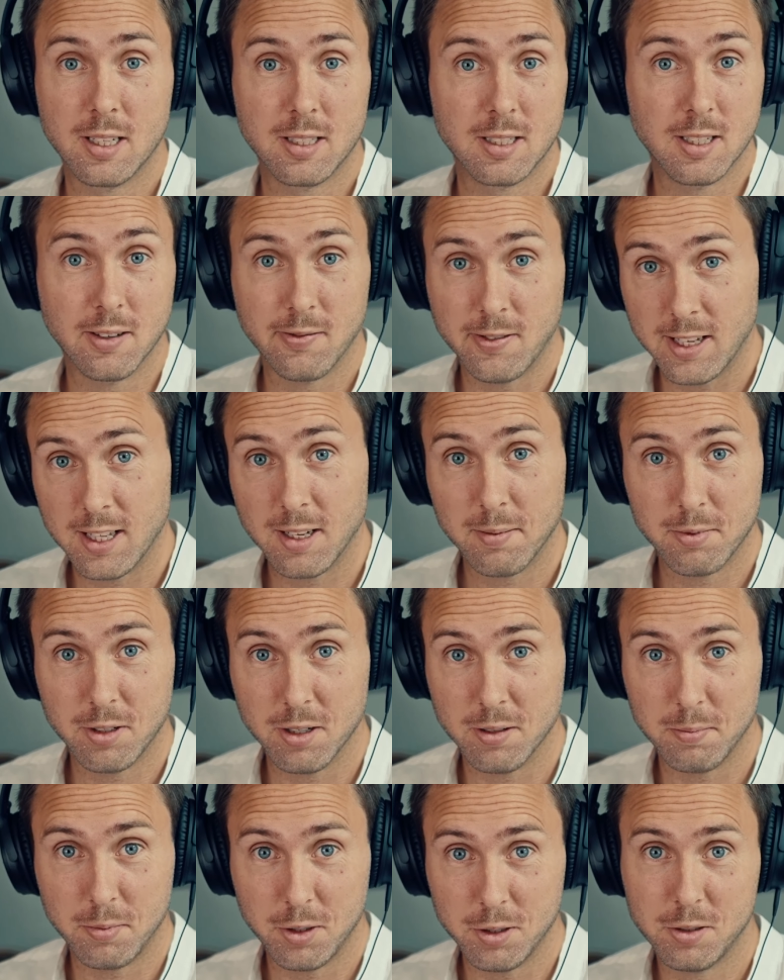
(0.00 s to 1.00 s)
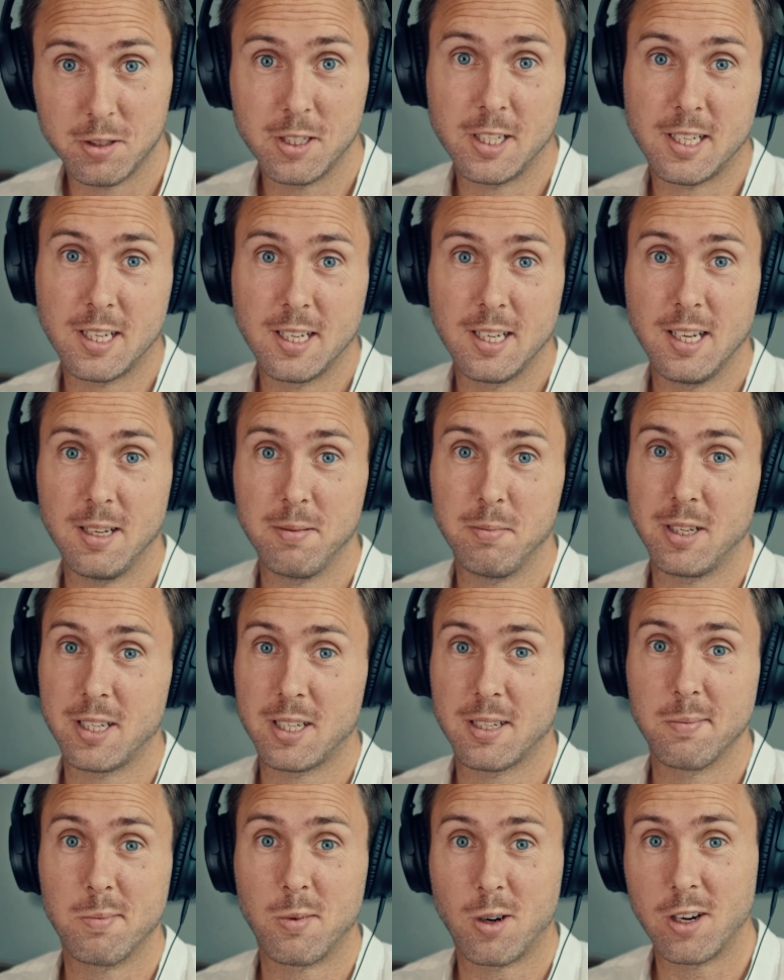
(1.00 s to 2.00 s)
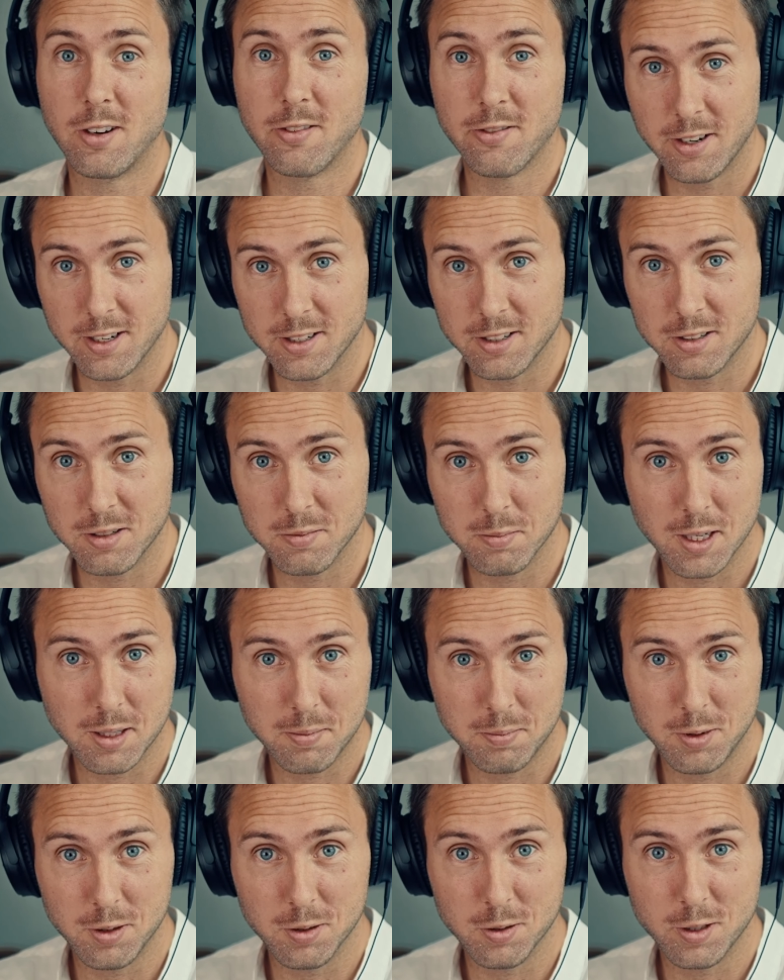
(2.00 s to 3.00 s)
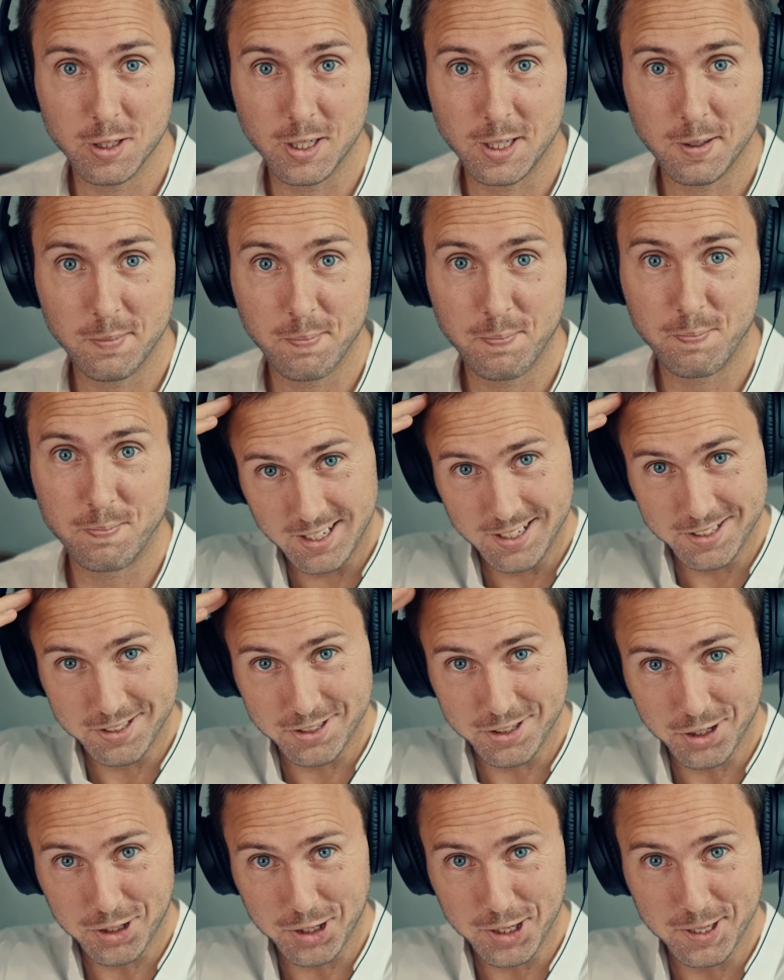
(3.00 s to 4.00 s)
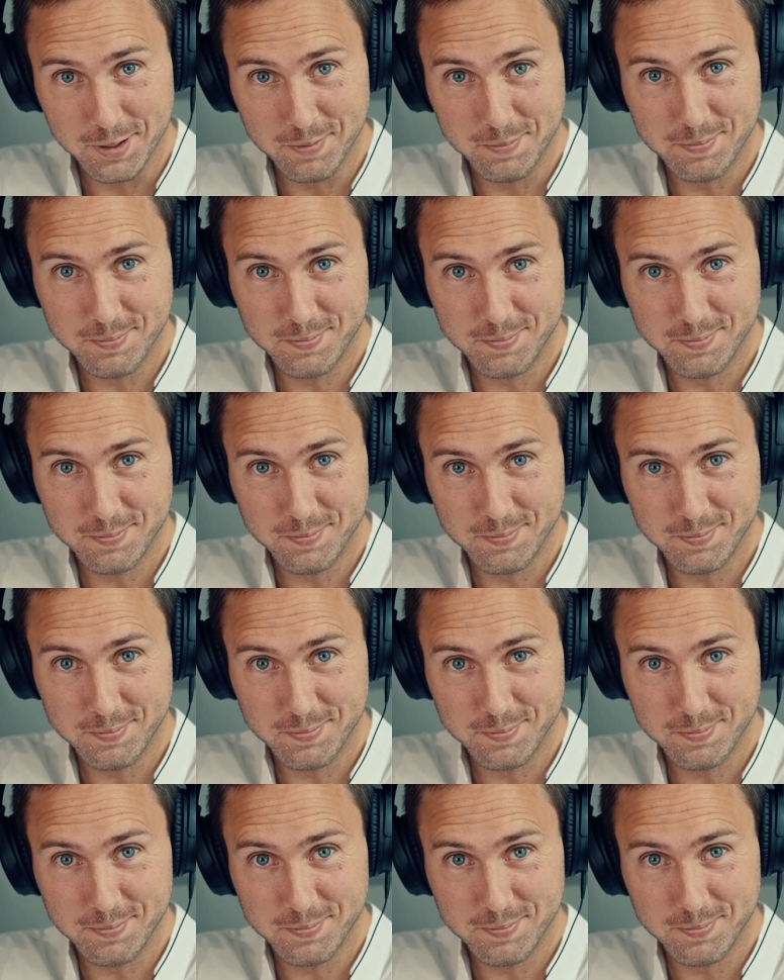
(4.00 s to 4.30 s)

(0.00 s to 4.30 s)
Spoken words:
develop your music and make it more fun to make music. Enjoy!